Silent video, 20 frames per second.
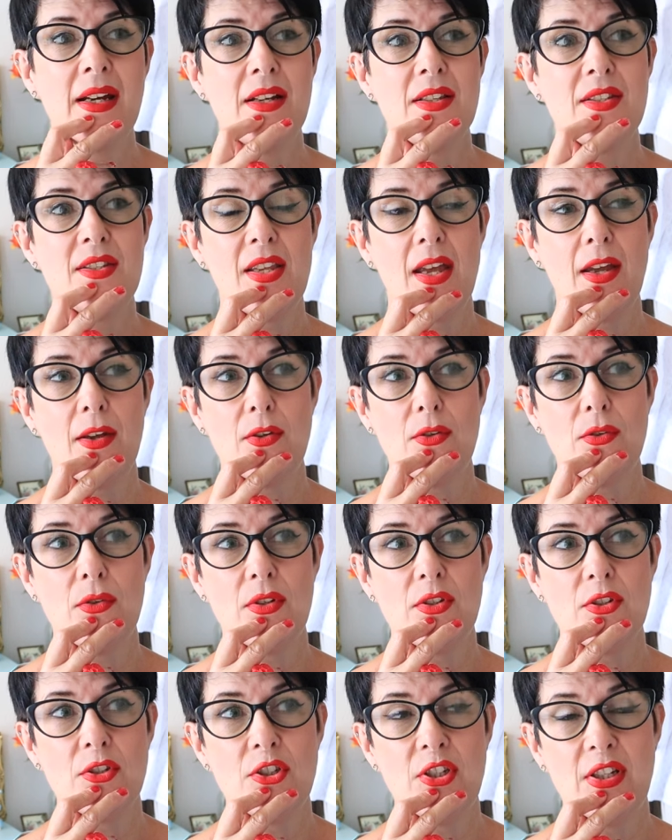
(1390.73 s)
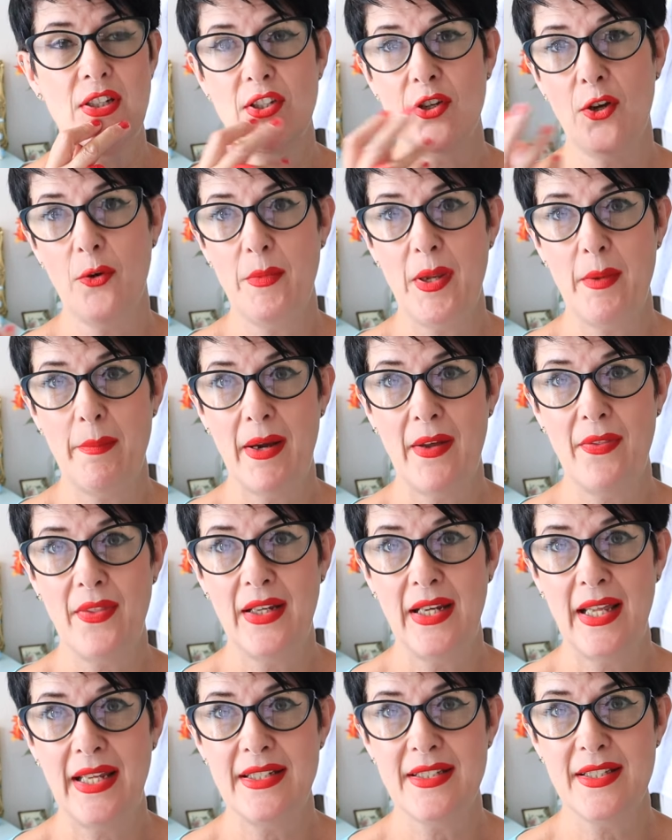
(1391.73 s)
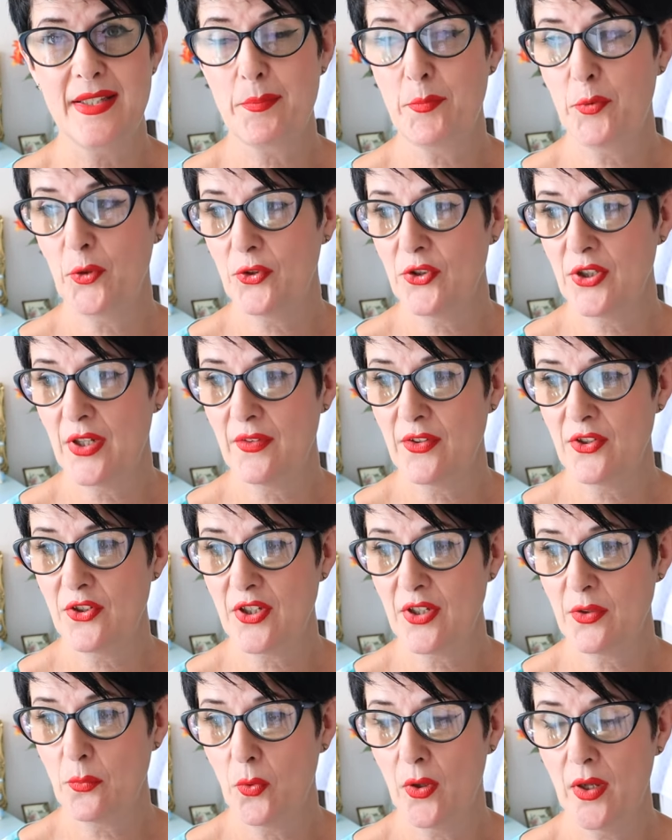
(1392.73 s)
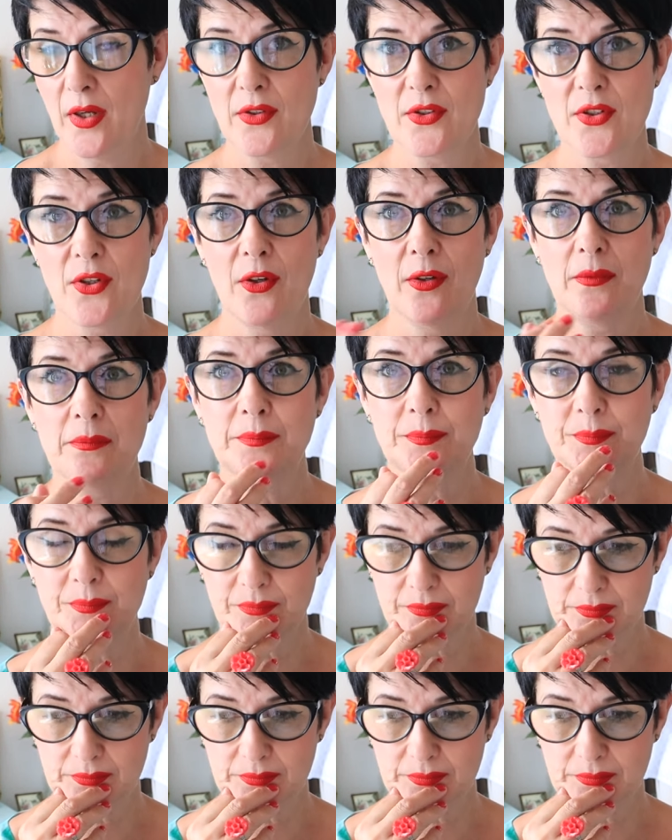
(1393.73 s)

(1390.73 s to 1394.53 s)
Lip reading: So she told me about the latest project that she'd worked on,